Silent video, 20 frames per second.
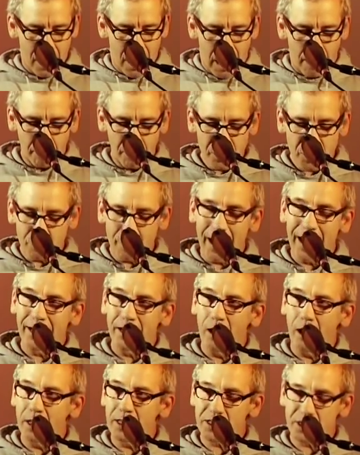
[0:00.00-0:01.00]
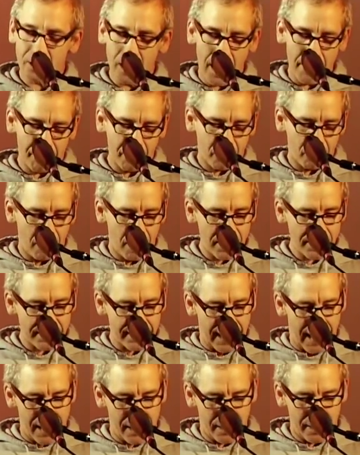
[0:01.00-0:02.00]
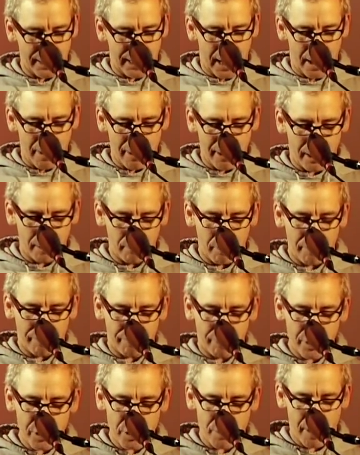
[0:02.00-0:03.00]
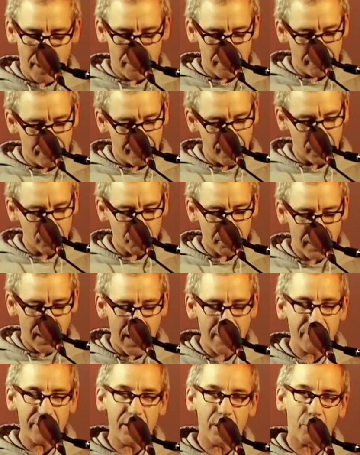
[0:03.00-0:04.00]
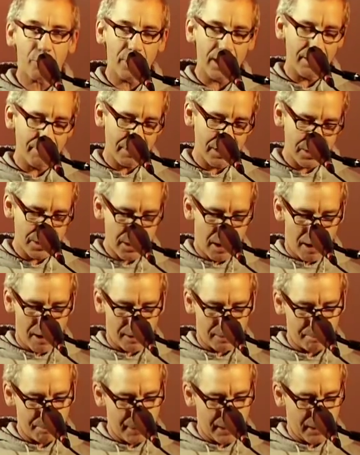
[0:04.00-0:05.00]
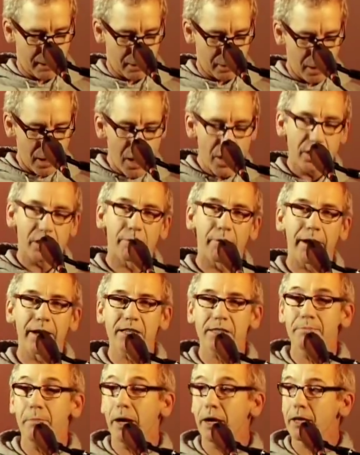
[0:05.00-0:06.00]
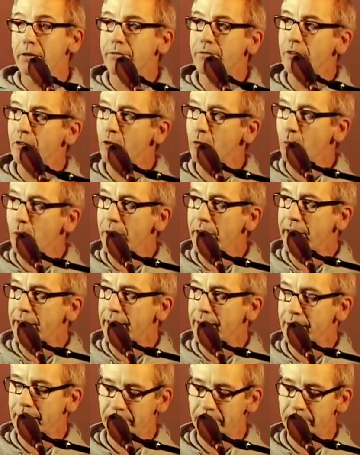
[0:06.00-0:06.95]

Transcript: I once ran nonstop across Canada carrying a refrigerator filled with heavy cream and dark beer to raise money for the week.